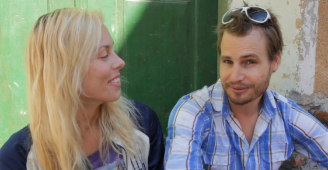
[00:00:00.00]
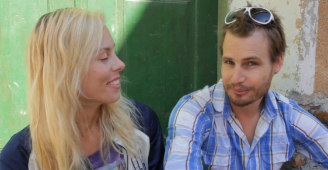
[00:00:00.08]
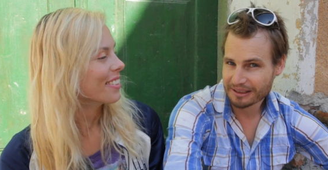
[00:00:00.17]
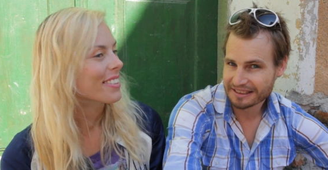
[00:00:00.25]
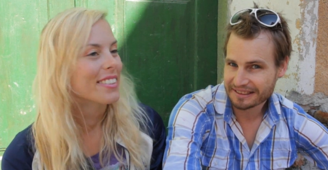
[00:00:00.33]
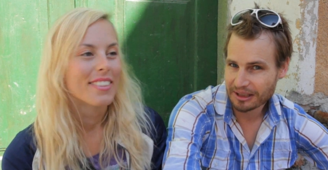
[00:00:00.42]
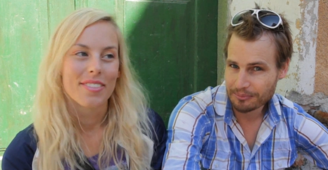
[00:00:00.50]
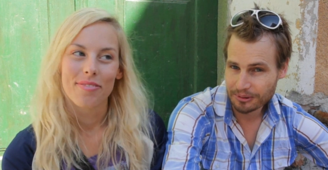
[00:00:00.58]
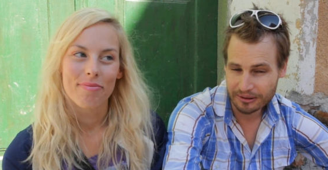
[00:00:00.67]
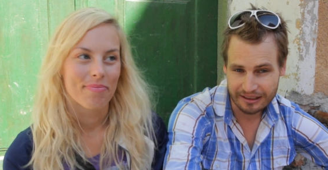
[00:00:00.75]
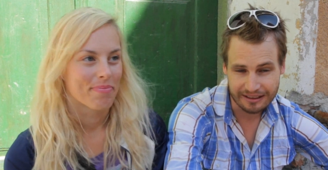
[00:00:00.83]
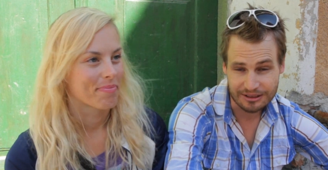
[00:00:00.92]
Speaker 1: from
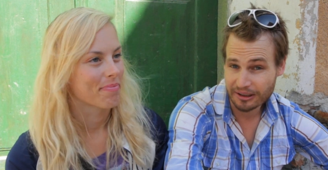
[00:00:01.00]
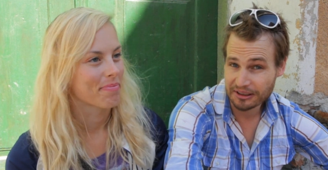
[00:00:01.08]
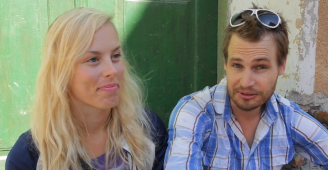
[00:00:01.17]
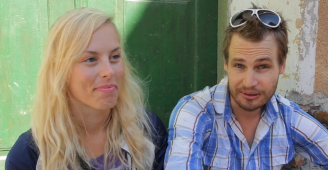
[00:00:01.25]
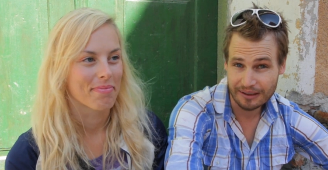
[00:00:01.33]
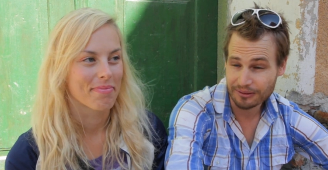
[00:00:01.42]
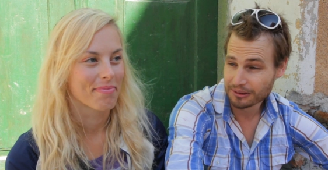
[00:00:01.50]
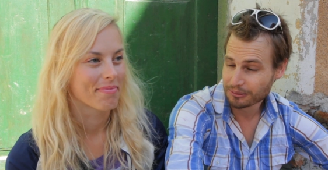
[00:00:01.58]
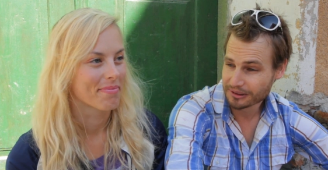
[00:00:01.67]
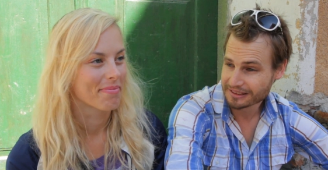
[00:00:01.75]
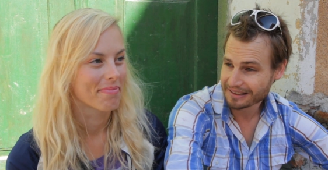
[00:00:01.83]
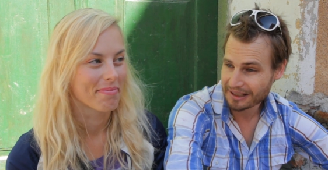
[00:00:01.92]
Istanbul here. Train travel
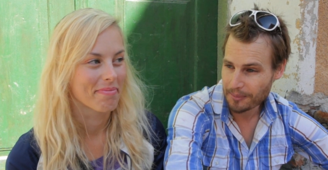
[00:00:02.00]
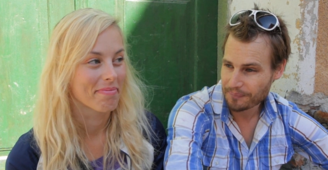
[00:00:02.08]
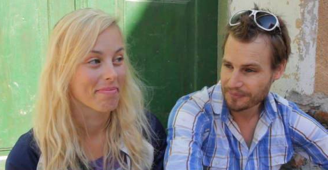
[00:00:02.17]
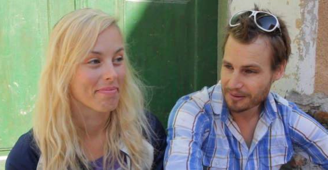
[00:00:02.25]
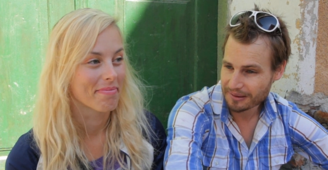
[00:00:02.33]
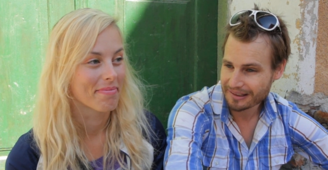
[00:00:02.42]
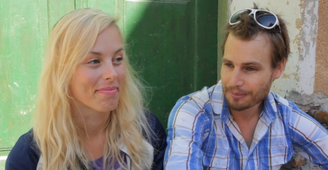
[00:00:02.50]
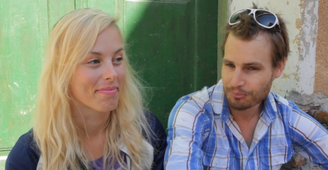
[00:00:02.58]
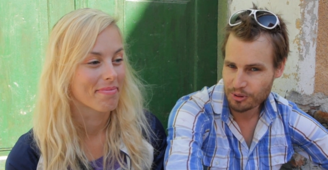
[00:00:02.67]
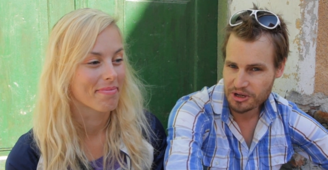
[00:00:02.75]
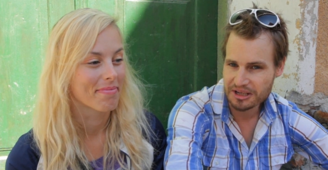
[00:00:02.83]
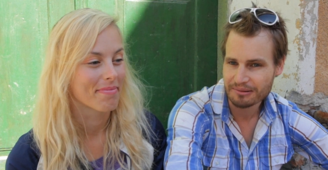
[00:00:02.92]
was um, a
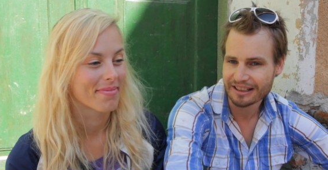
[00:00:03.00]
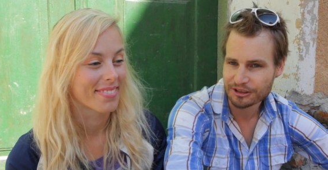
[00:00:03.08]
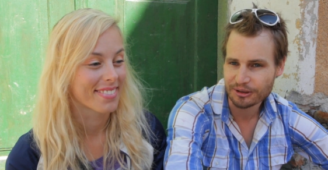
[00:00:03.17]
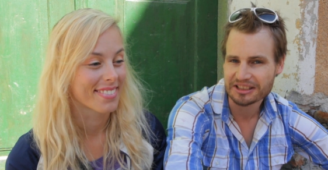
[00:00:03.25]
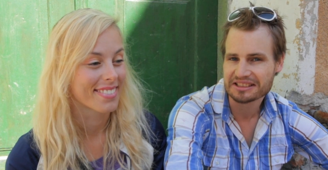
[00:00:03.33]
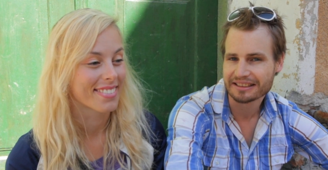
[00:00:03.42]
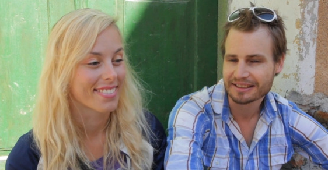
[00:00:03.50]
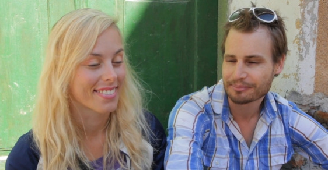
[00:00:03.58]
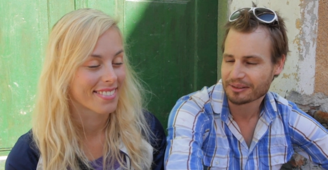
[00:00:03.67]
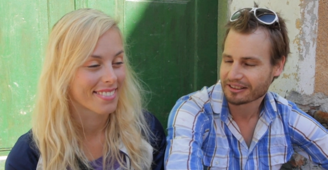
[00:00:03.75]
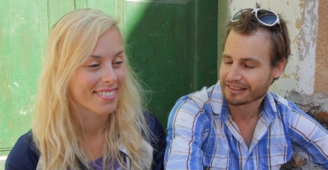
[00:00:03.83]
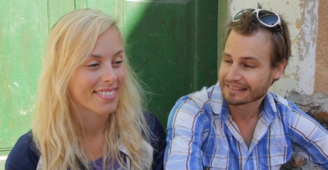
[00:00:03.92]
pretty interesting
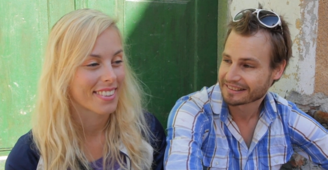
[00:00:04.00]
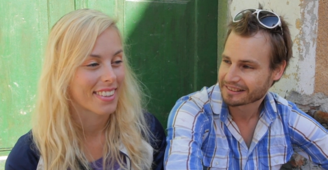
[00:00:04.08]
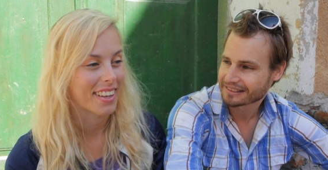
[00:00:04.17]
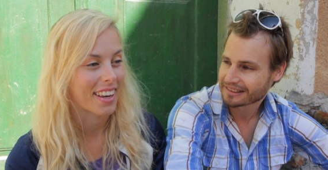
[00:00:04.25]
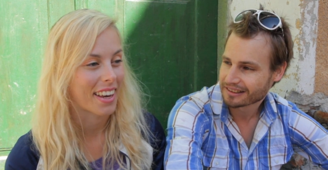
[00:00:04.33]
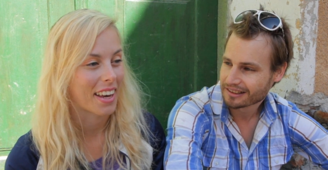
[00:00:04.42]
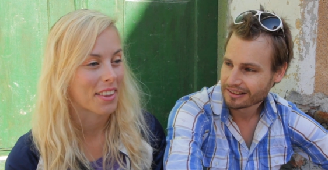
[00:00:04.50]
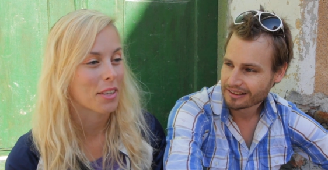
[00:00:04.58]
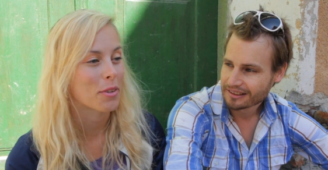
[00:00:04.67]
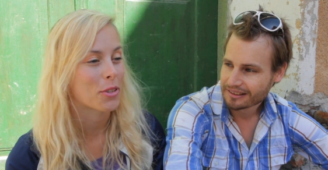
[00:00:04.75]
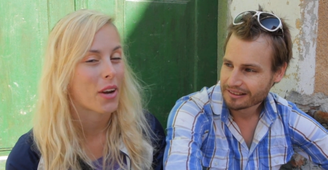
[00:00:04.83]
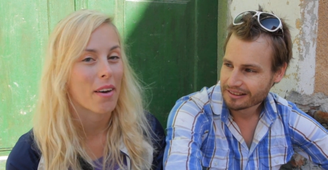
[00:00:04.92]
experience.
Speaker 2: Yeah, I
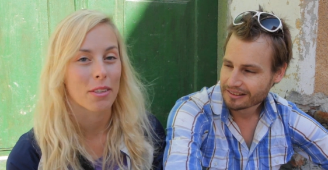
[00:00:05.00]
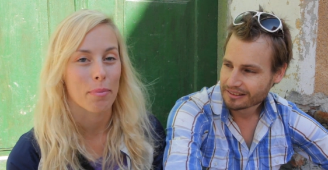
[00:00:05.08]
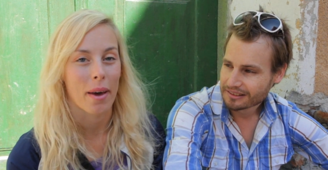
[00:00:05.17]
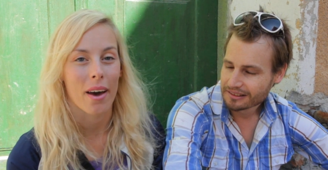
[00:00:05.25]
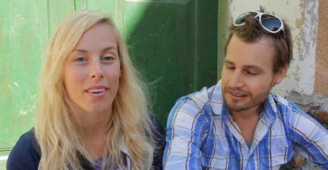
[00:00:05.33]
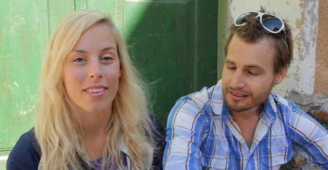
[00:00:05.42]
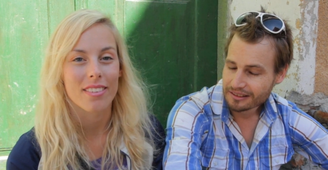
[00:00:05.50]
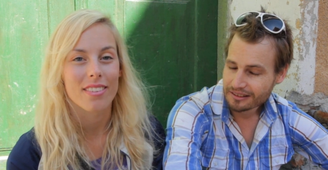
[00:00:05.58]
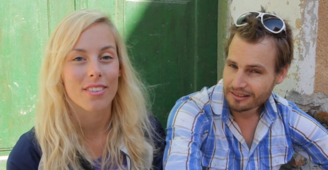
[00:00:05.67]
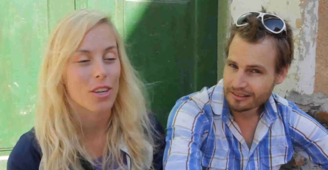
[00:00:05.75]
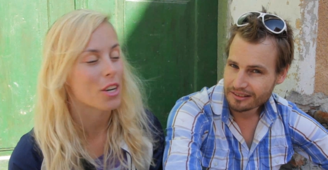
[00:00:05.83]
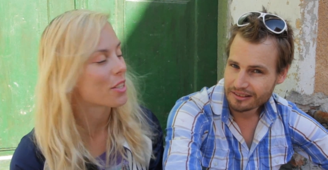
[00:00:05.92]
think we traveled about
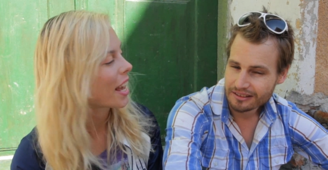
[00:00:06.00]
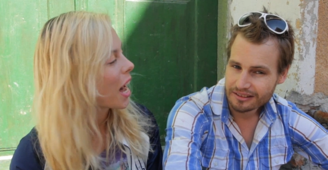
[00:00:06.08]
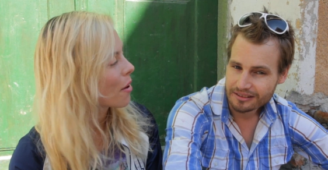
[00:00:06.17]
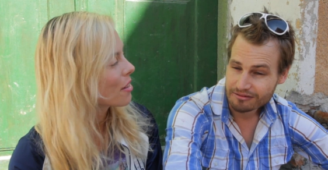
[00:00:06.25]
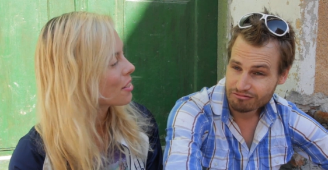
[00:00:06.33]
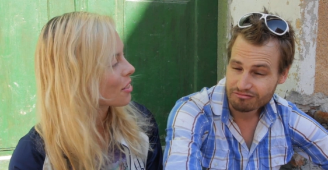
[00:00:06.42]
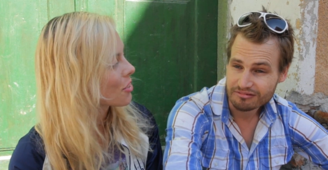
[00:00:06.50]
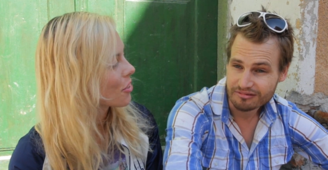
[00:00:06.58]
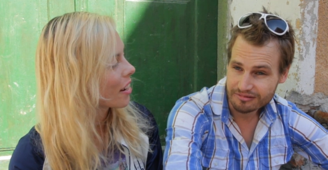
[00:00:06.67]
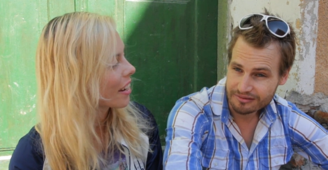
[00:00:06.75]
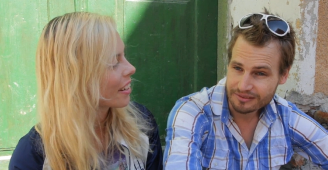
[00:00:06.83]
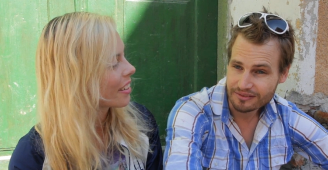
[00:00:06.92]
30 hours on
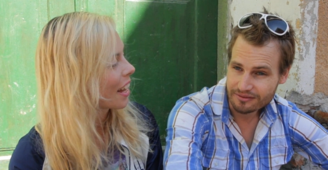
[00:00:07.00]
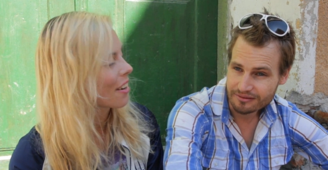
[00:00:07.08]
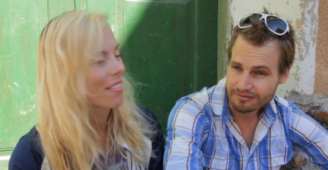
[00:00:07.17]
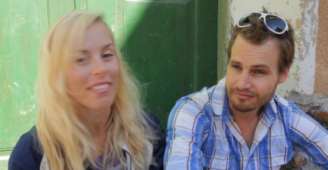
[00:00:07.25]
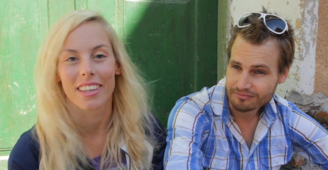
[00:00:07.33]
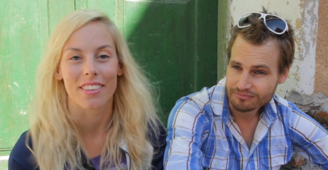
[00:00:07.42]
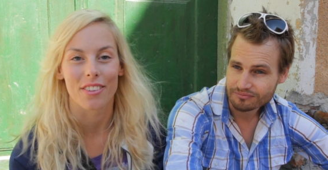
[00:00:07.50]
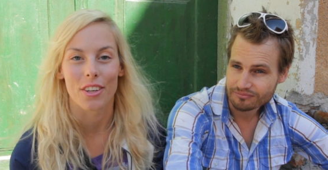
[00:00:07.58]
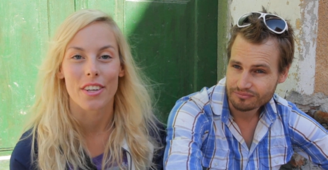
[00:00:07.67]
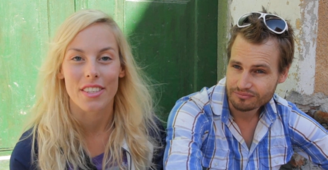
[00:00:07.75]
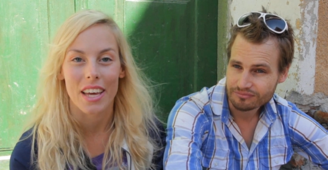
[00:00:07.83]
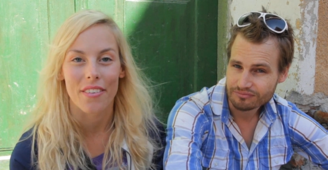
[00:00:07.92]
train out of like
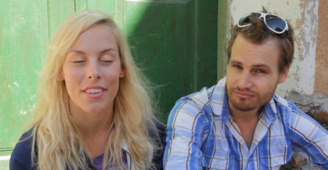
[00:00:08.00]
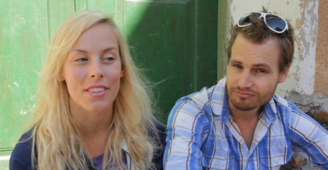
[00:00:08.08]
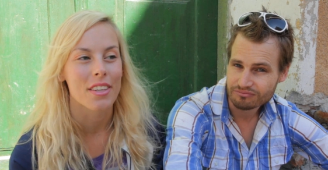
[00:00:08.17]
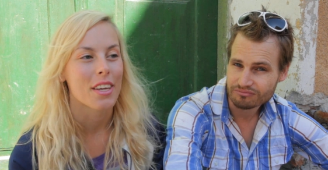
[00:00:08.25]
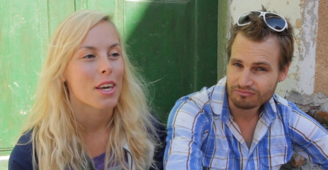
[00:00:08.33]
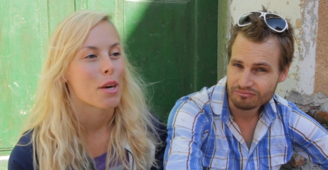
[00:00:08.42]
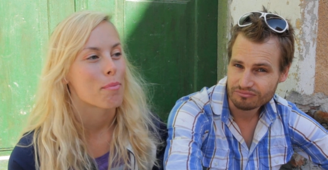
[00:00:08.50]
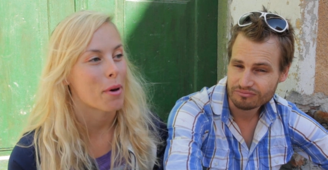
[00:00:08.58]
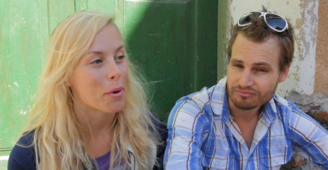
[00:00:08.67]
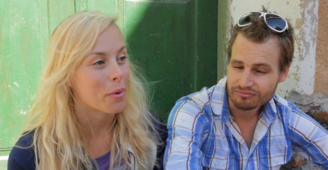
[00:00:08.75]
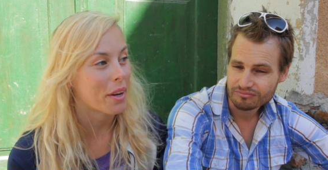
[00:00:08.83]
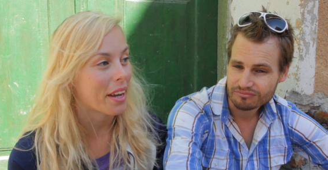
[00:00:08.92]
37. Mm.
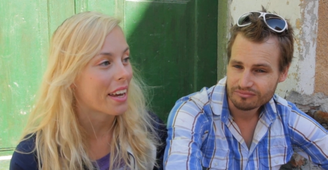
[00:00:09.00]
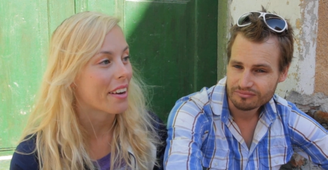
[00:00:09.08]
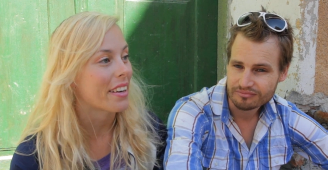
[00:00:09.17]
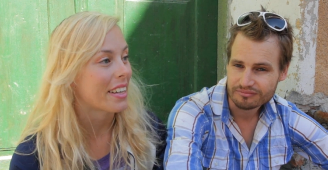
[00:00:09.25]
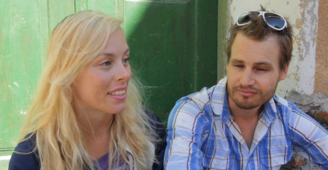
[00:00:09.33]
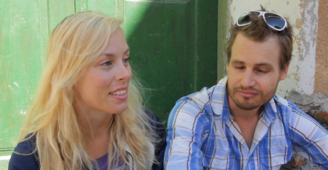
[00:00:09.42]
But we're here in